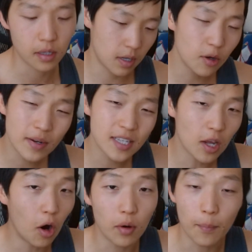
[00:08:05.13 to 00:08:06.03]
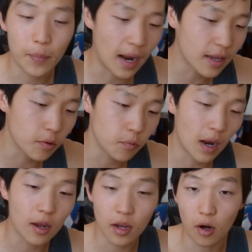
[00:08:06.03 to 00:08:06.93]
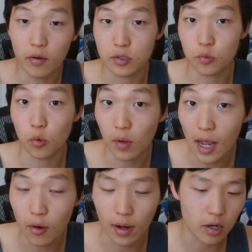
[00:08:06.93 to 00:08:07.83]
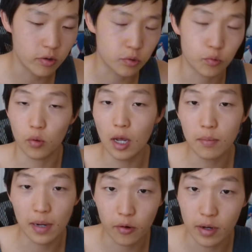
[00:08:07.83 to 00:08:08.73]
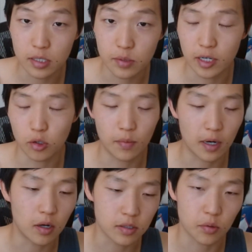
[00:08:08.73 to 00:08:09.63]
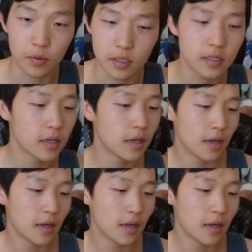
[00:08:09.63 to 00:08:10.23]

And you might say, oh, but I can always roll out. I can always roll out my credit spreads or my calls or puts.